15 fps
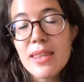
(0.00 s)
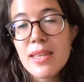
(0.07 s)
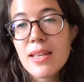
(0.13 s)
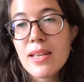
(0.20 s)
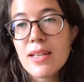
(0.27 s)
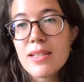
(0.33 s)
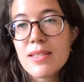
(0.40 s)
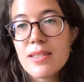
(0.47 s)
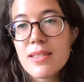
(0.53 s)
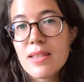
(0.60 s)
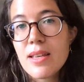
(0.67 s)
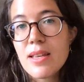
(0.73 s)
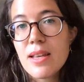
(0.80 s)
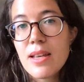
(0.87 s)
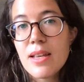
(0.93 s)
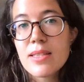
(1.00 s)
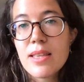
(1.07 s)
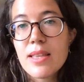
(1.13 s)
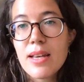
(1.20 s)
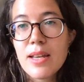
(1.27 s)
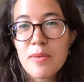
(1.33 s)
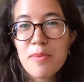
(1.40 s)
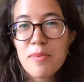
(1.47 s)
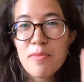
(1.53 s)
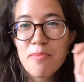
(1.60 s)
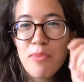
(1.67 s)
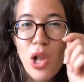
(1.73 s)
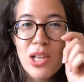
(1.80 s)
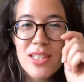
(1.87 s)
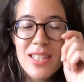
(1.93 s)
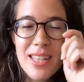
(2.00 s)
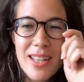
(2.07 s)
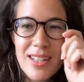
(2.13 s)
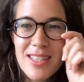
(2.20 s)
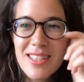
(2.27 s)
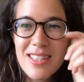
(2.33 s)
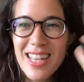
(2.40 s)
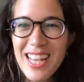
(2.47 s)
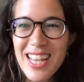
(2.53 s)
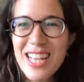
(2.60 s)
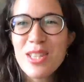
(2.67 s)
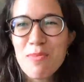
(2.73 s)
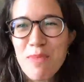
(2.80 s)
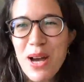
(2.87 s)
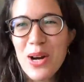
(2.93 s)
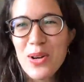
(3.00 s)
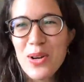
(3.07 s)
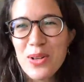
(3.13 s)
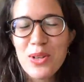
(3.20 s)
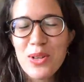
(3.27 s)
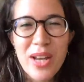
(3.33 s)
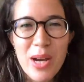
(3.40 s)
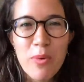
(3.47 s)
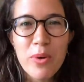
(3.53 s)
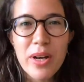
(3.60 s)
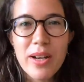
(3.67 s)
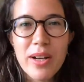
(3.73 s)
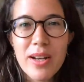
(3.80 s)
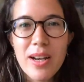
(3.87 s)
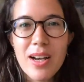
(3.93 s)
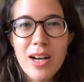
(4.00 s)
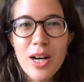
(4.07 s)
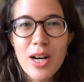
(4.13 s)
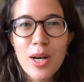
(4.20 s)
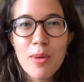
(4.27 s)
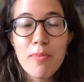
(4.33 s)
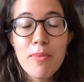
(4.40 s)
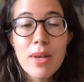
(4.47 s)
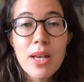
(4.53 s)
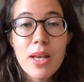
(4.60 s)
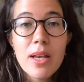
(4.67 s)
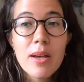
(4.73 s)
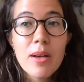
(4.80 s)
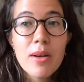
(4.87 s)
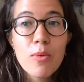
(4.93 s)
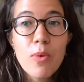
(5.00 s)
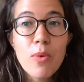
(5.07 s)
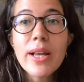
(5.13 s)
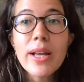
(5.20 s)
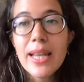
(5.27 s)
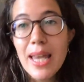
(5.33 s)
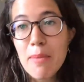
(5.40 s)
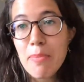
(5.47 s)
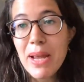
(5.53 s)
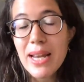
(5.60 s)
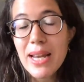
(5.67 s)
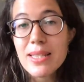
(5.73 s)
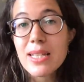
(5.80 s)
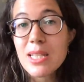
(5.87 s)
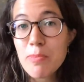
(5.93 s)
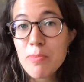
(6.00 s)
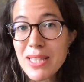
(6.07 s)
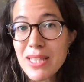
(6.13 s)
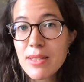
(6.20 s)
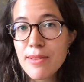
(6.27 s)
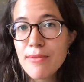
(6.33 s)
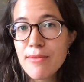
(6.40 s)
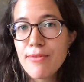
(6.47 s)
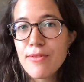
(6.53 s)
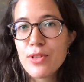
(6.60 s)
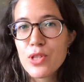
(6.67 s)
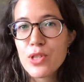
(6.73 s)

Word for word: main thing is is that politics is about your network. Um, running a campaign is expensive.